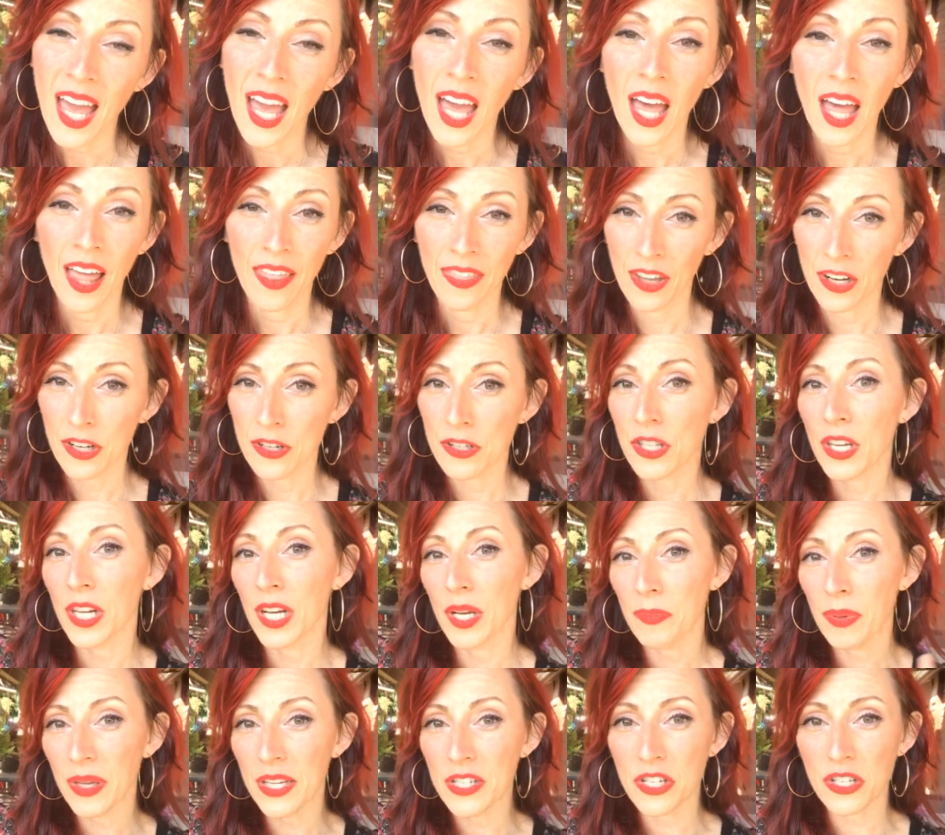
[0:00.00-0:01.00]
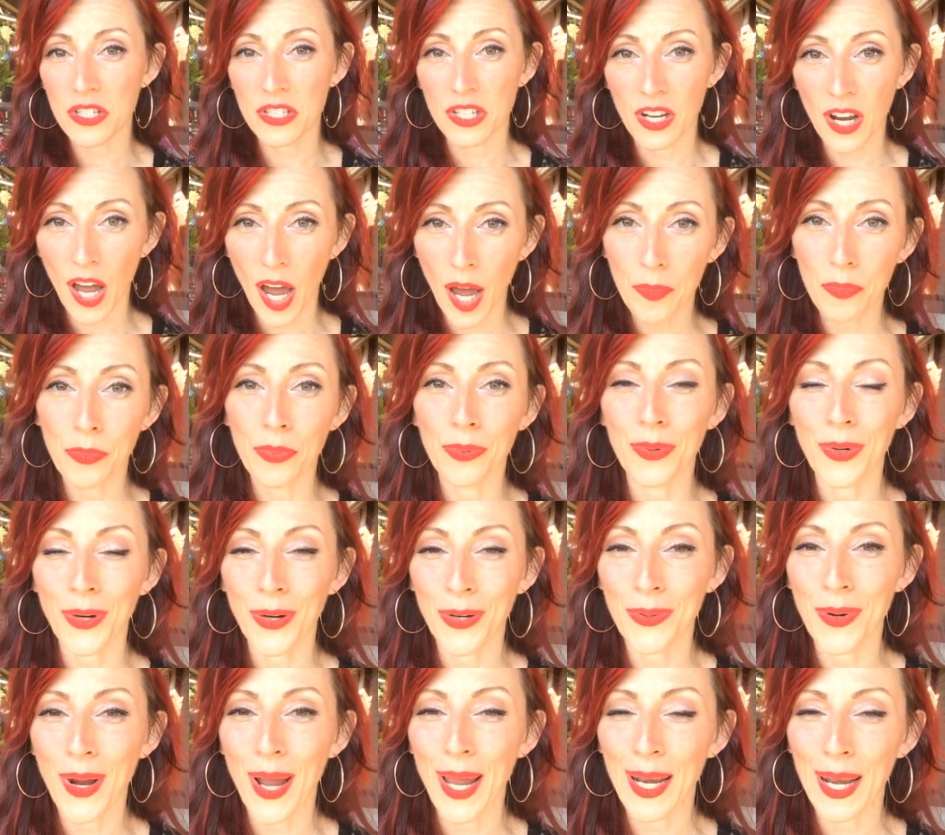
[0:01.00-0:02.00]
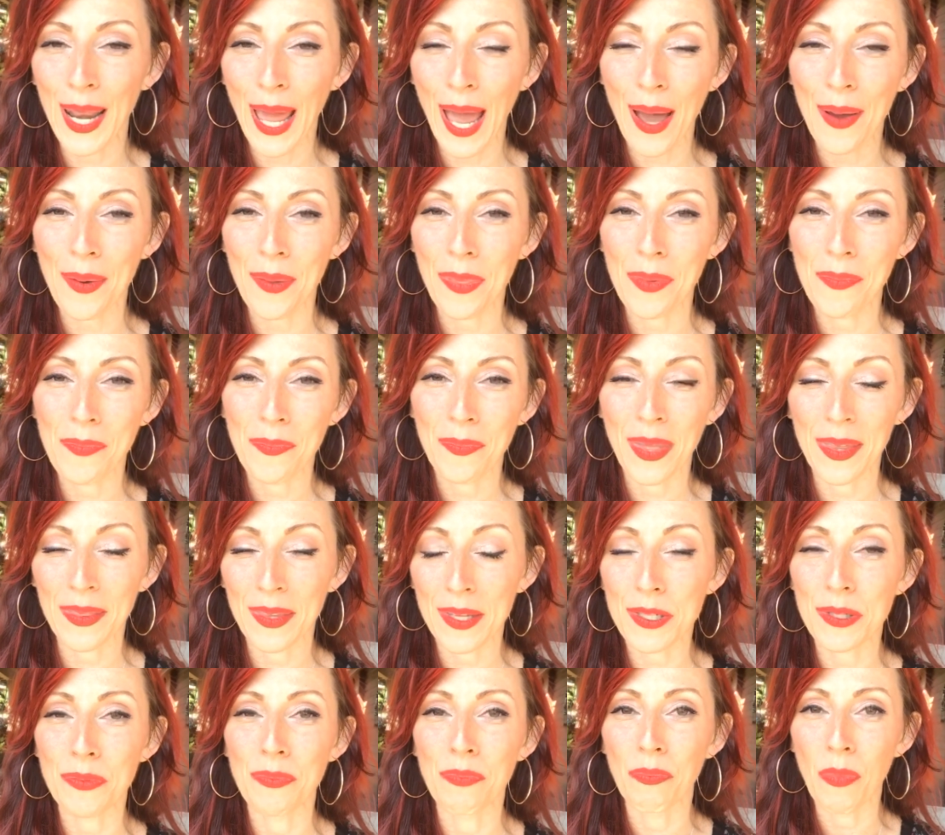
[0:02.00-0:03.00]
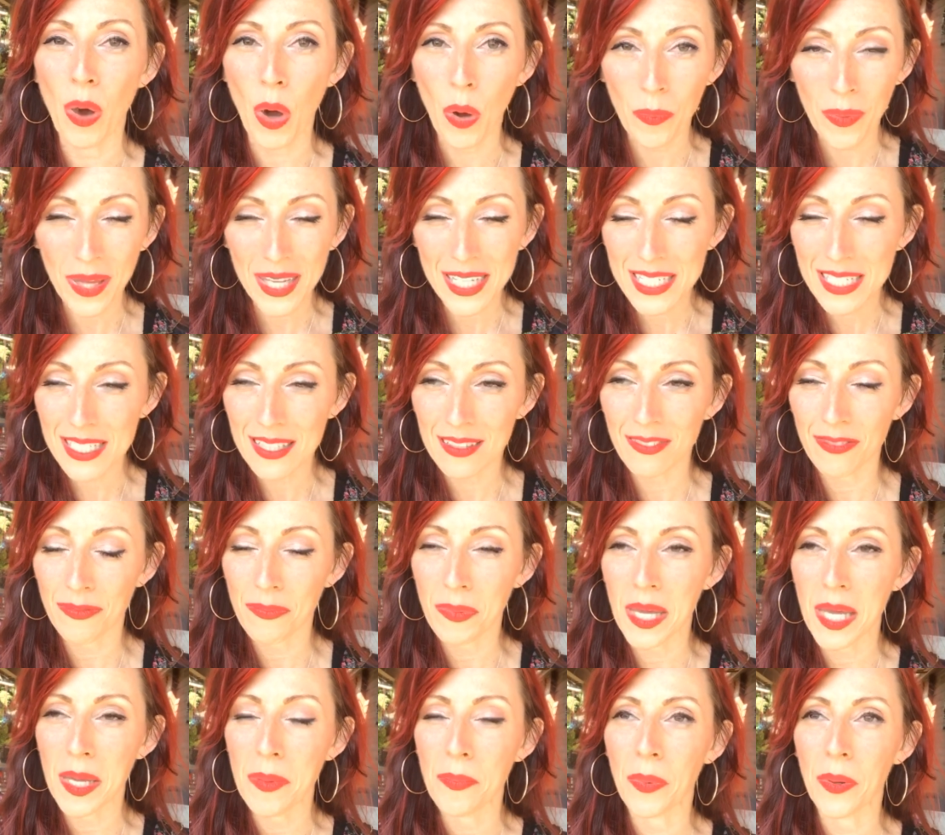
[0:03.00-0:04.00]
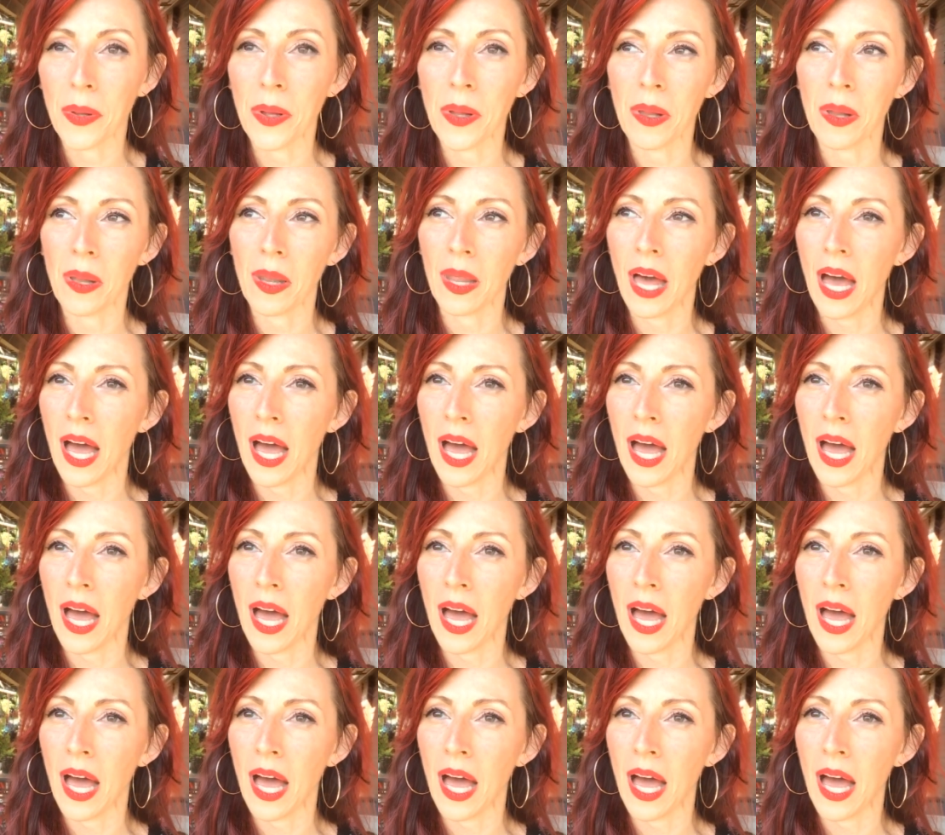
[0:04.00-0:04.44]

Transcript: There's going to be just an uproar right now in this moment of people,